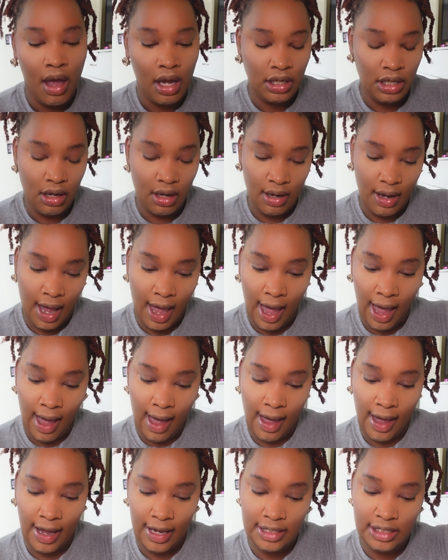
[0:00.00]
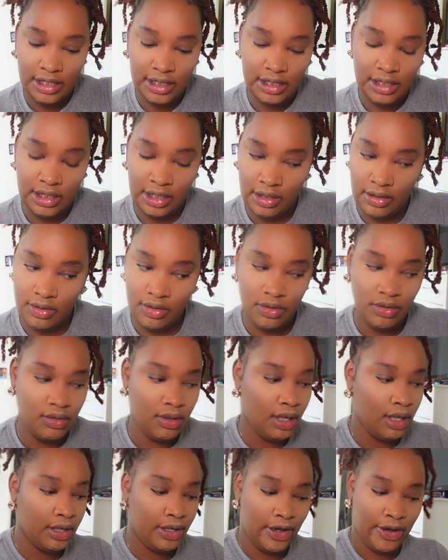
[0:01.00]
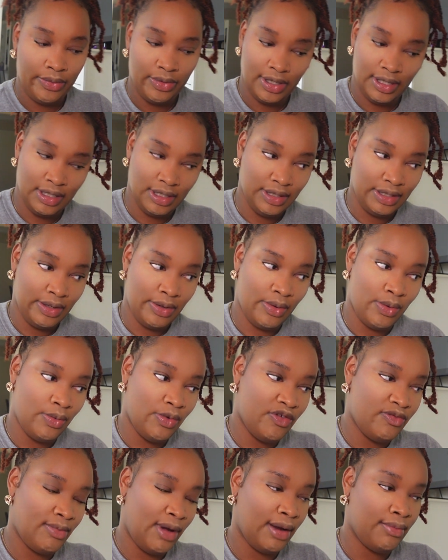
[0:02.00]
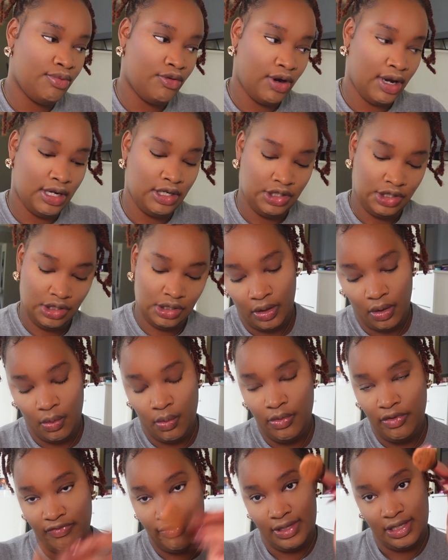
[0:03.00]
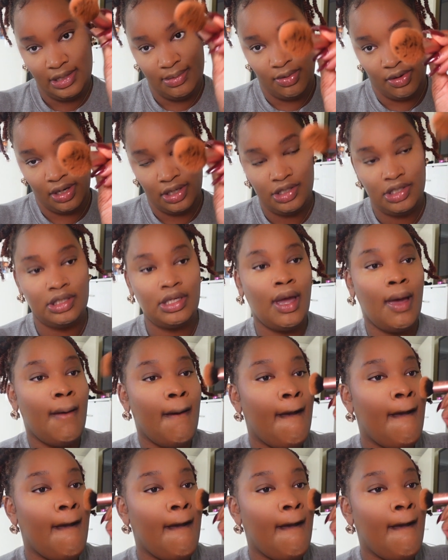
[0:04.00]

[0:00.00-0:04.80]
y'all, I still go in with my brush, with this brush.